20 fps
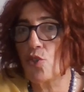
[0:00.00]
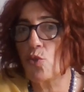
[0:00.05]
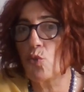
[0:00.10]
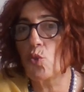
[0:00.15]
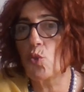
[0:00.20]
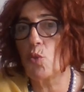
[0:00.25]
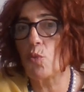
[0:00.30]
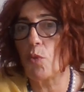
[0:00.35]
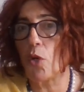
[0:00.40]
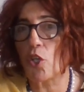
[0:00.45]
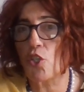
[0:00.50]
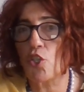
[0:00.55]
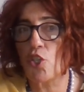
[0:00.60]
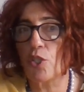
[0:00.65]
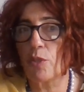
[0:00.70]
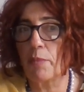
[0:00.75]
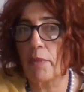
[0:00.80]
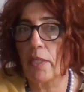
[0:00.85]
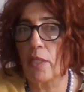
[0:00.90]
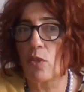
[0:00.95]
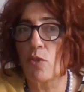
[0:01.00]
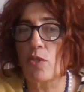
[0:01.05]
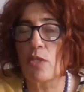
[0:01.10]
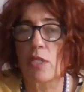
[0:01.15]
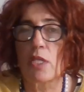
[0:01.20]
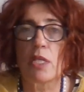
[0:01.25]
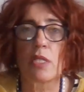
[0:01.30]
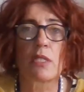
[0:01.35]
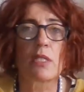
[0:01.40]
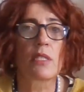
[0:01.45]
you to watch it because
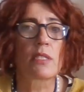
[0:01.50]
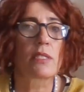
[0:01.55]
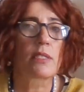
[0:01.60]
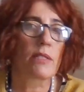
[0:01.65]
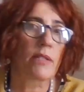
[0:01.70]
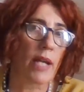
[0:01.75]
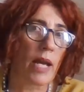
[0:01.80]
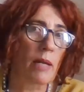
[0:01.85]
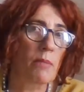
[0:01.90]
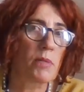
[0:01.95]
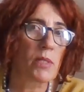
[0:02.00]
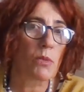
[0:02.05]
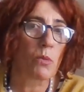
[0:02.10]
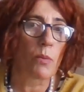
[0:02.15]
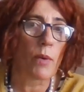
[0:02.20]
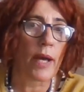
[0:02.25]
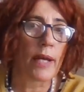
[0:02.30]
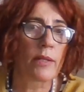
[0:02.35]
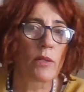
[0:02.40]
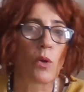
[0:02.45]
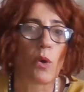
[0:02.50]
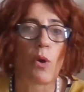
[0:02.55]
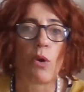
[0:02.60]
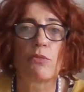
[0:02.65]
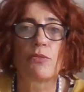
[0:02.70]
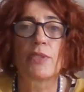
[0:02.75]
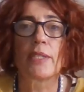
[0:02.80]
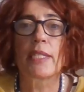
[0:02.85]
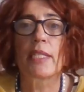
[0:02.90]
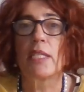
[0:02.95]
it describes one
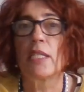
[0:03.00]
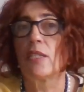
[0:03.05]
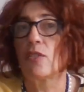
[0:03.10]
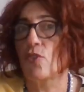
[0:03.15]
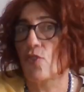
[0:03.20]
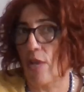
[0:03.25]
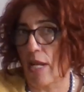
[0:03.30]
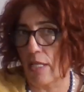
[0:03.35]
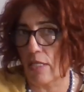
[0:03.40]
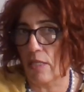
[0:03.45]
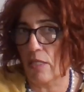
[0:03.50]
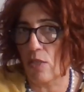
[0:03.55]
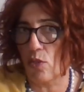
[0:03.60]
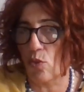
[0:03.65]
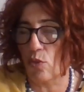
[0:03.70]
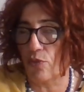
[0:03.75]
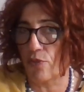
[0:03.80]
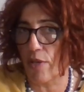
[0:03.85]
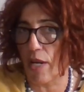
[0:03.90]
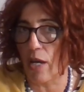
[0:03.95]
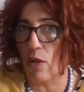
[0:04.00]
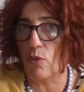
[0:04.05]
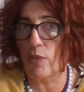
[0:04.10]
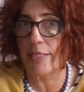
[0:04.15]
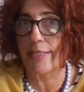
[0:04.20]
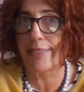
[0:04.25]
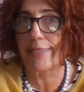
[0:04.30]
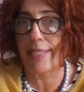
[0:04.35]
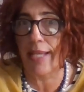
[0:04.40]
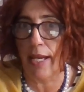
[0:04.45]
of the key transits of
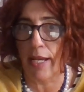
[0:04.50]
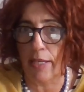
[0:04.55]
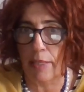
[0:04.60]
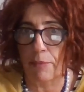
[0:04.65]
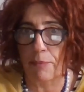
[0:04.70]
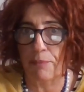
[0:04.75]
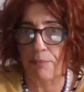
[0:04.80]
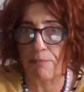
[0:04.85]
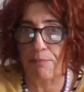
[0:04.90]
our time.